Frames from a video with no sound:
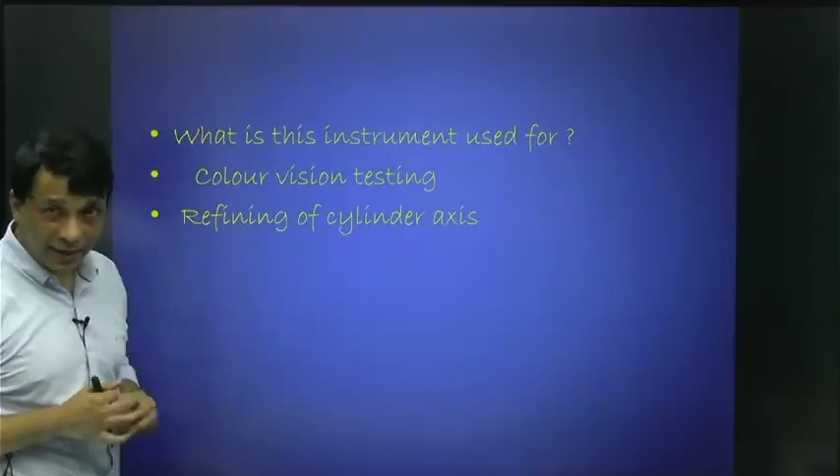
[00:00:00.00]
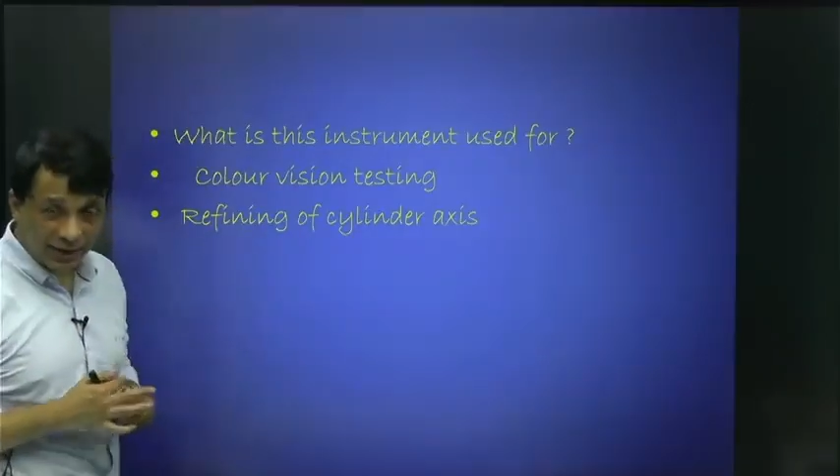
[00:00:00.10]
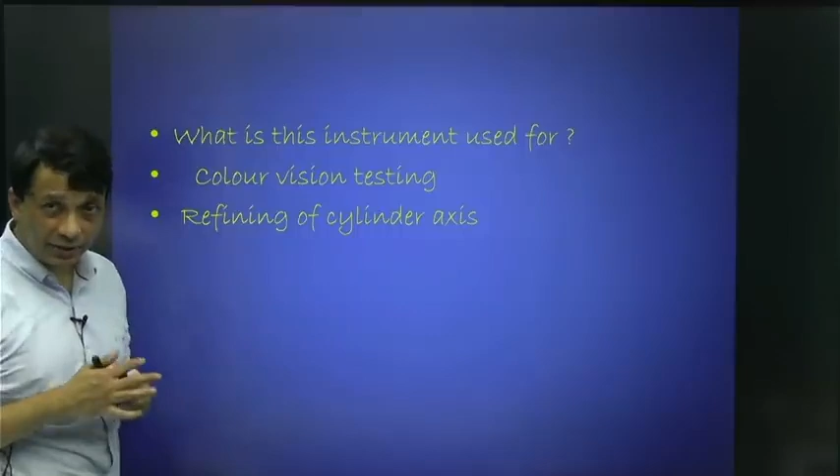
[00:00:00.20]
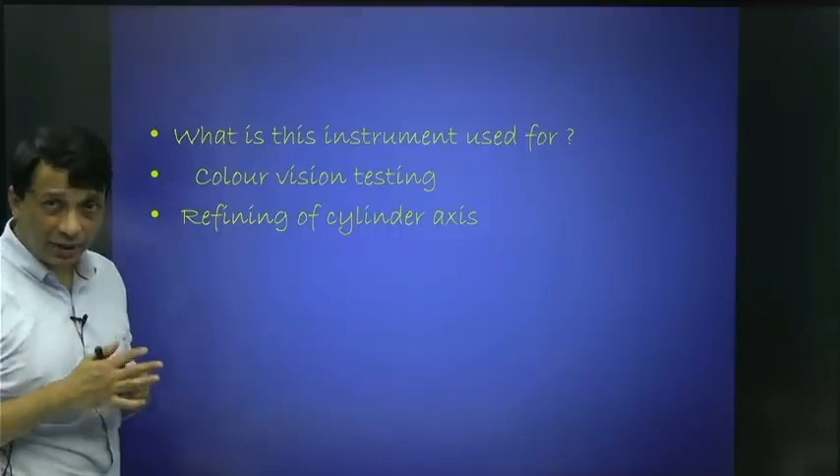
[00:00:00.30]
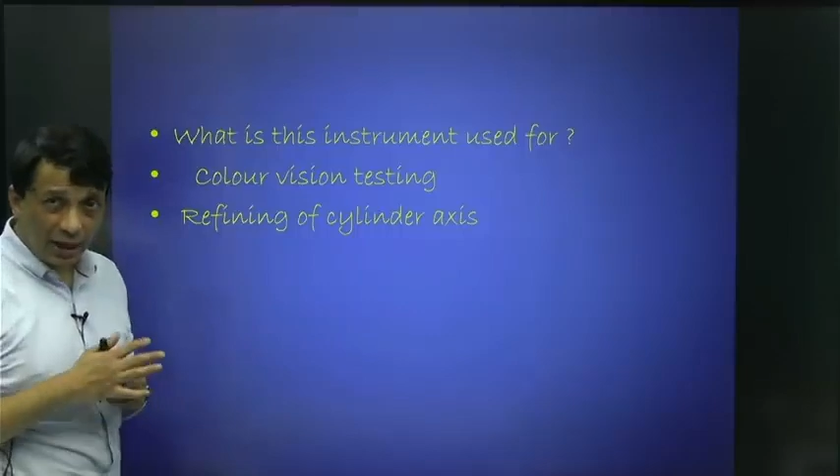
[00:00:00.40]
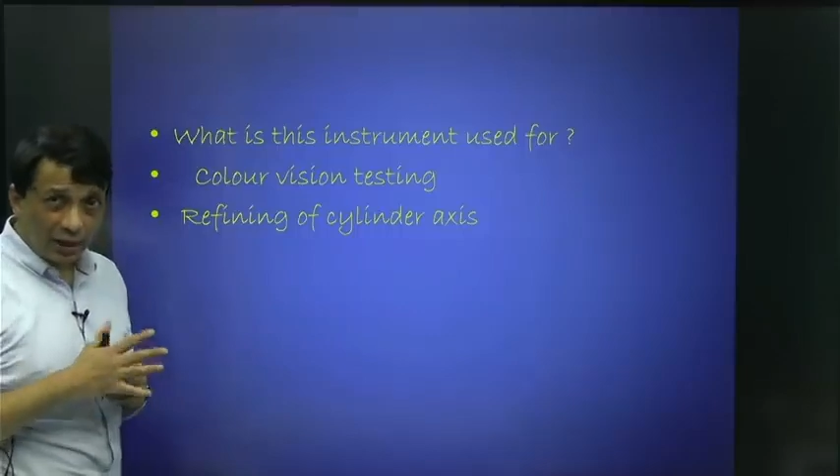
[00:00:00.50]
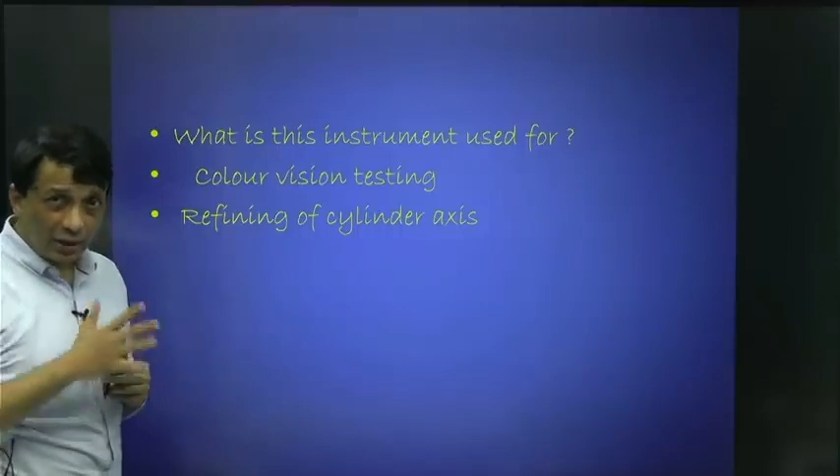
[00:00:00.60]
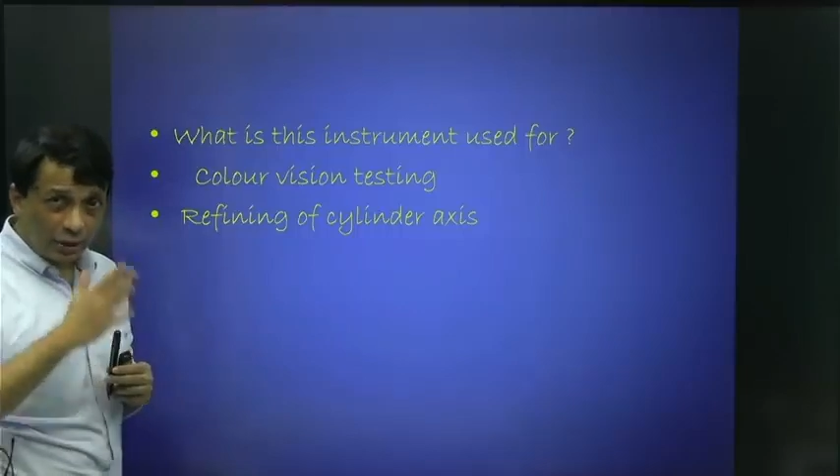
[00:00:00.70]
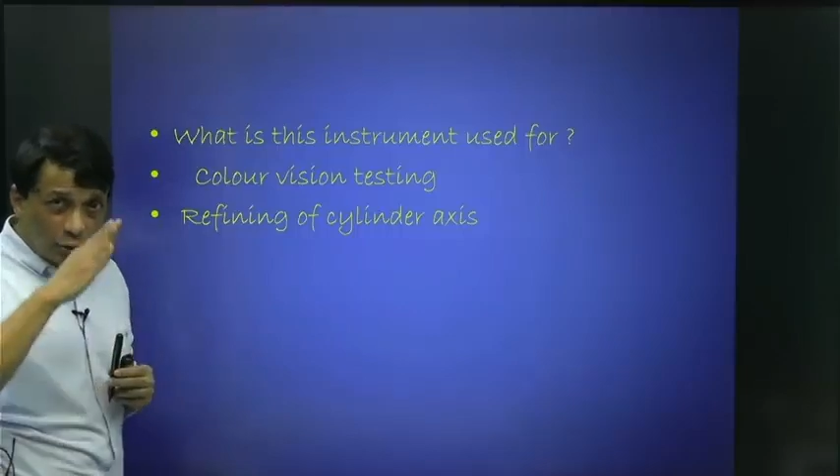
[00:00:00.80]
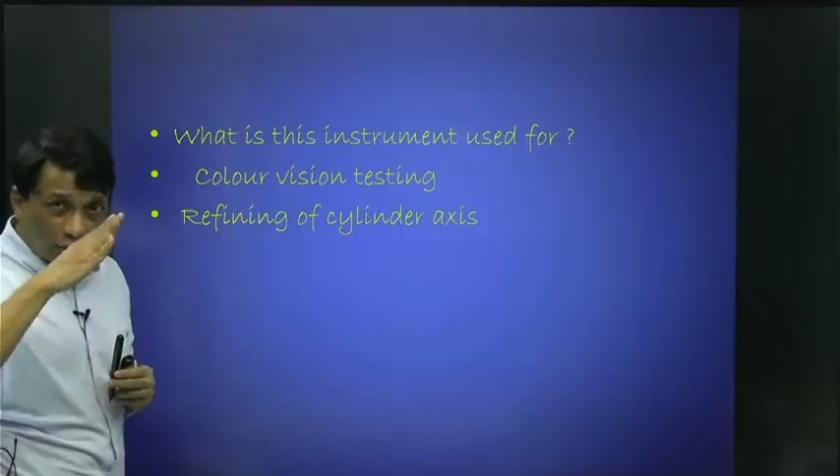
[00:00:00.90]
the best,
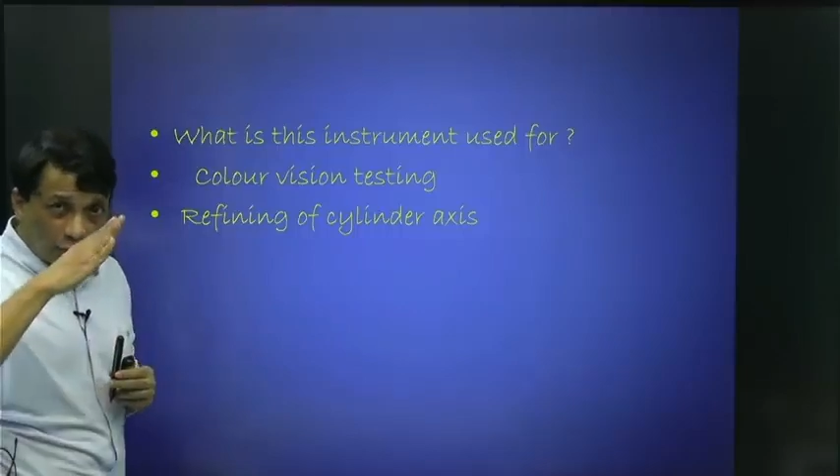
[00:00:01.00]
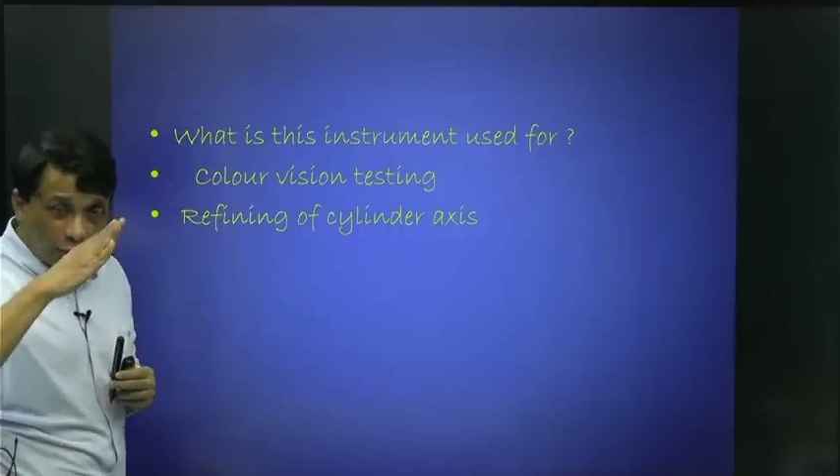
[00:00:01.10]
so it